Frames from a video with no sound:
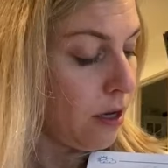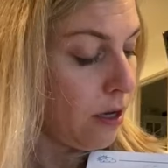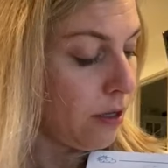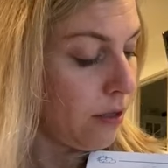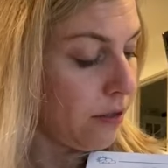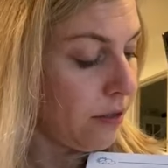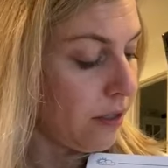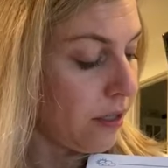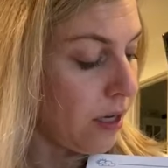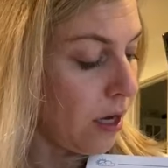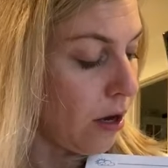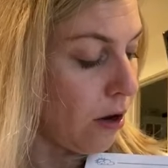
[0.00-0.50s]

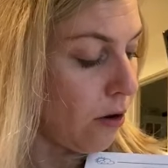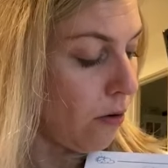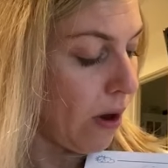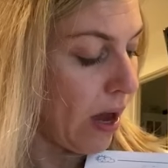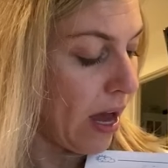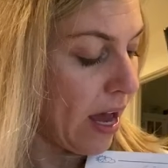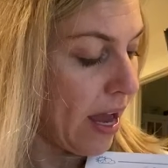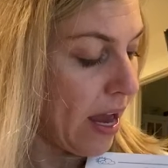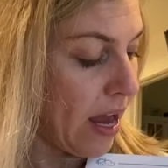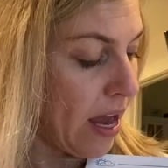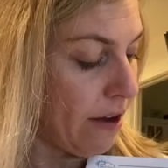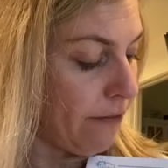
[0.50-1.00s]
So
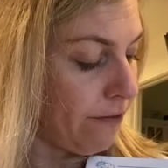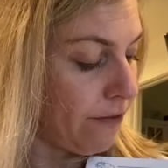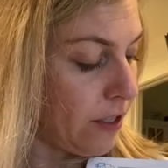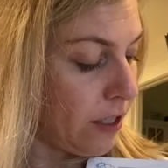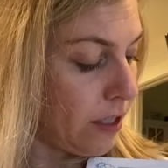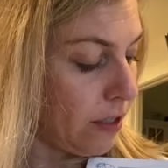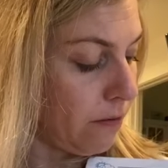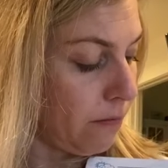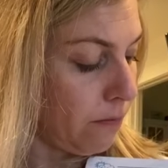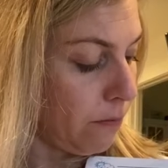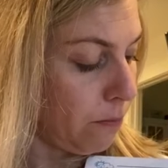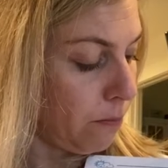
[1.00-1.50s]
I have
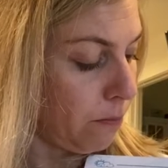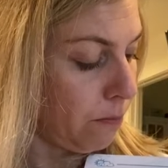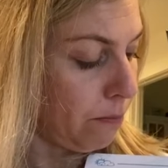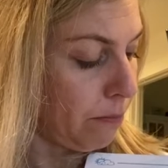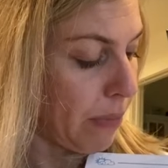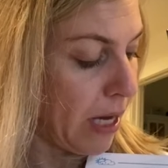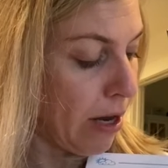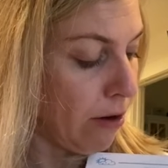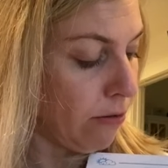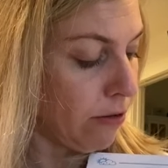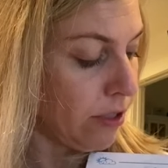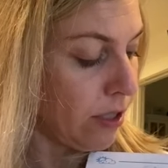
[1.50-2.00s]
to
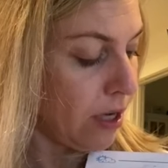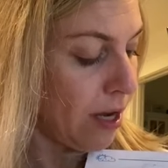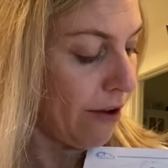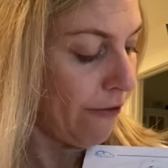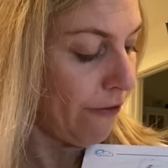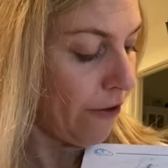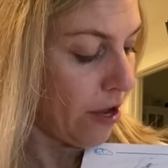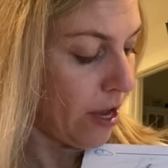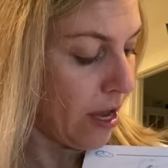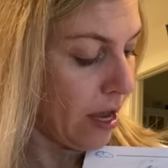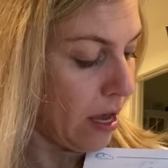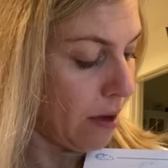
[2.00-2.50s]
bounce off
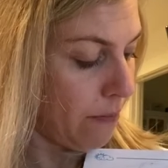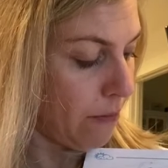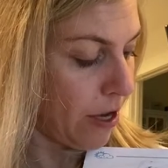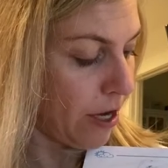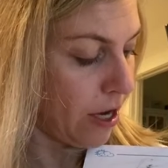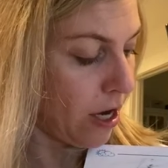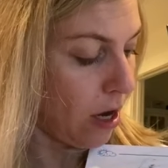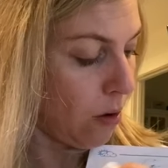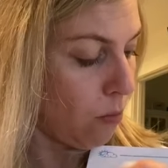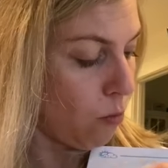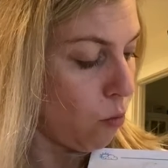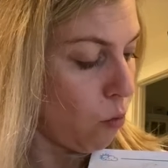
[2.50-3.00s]
of him
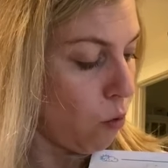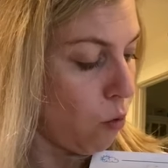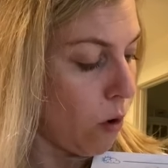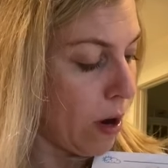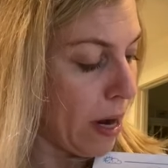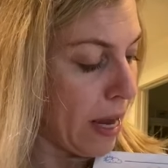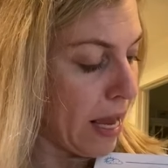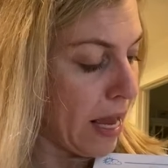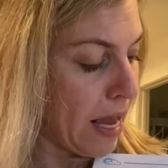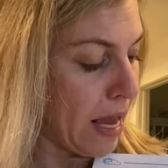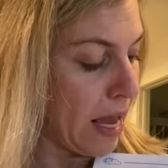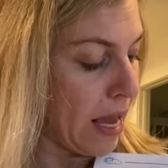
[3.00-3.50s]
and come
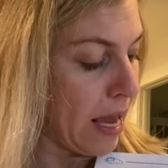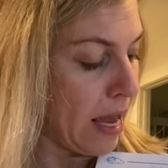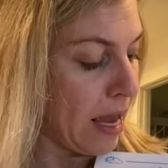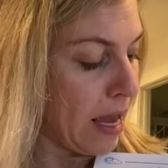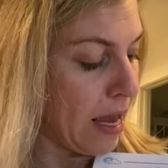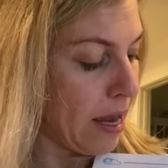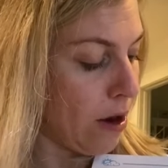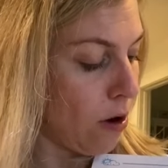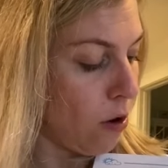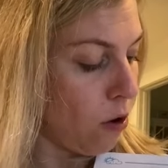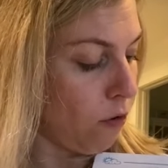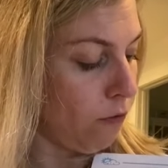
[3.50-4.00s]

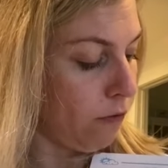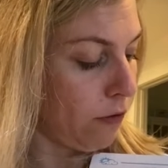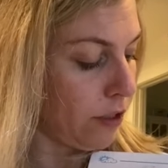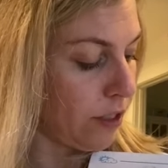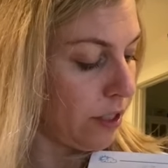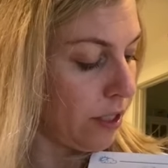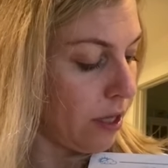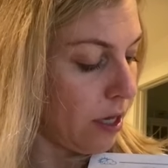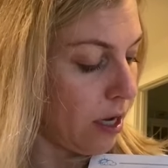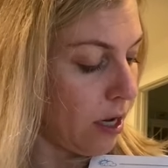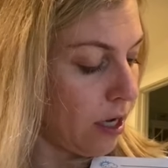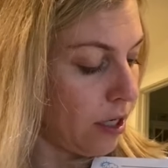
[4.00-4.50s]
way over
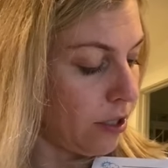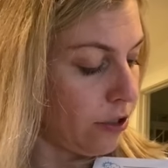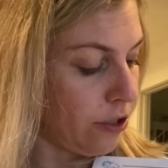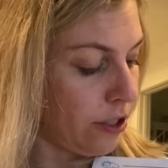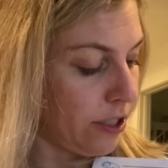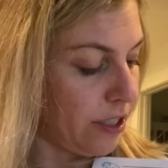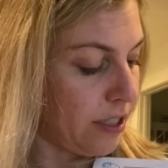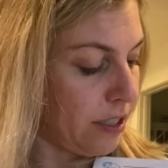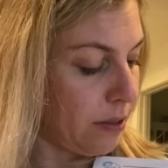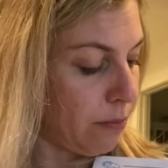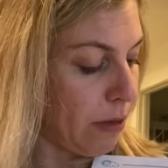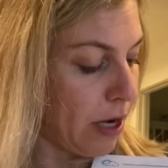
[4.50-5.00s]
to the
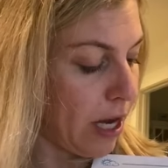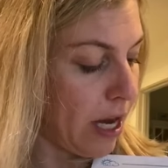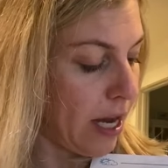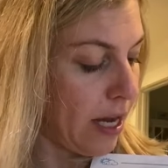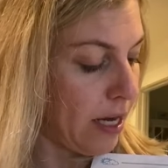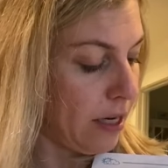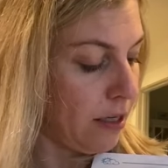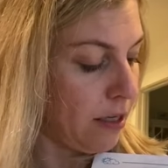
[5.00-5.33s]
100 spot